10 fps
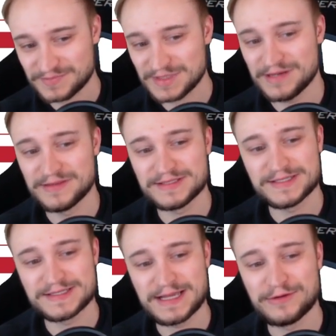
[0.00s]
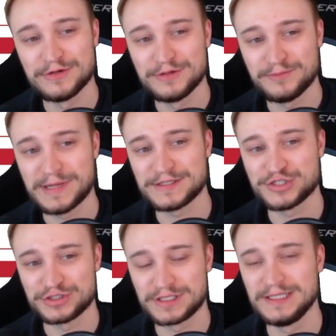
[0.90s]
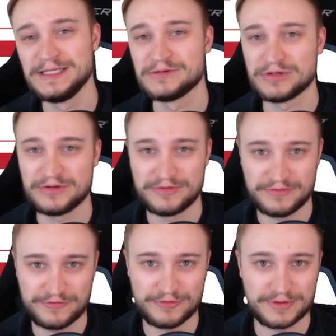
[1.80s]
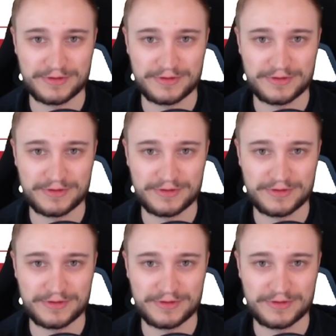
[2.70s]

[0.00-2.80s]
and this is now much clearer for